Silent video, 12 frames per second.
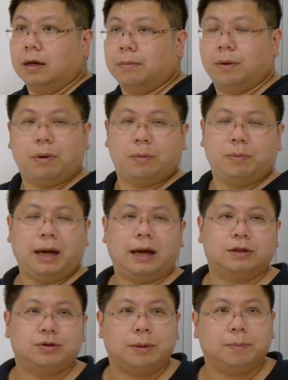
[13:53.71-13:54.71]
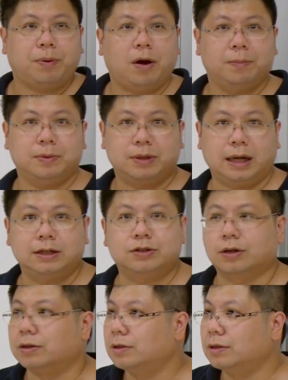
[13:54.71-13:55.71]
But when we are doing
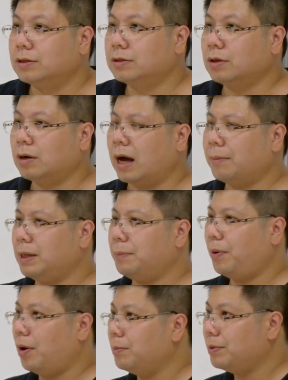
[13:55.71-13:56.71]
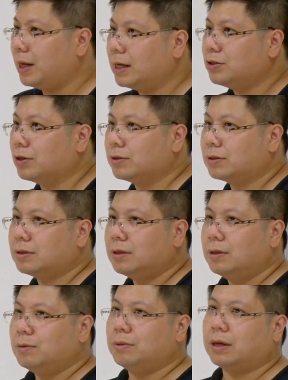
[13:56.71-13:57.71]
permutation, so how many permutations
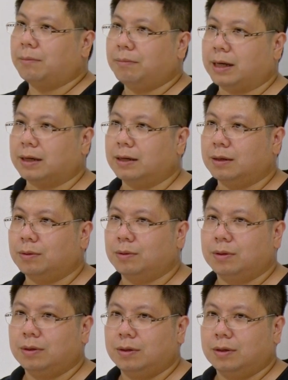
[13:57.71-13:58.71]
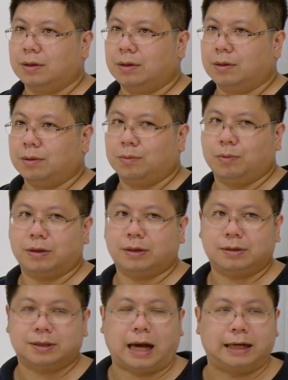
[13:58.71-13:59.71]
we can make with
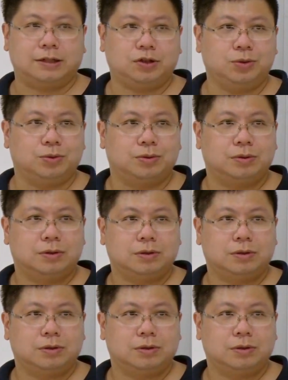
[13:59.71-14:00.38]
size 2?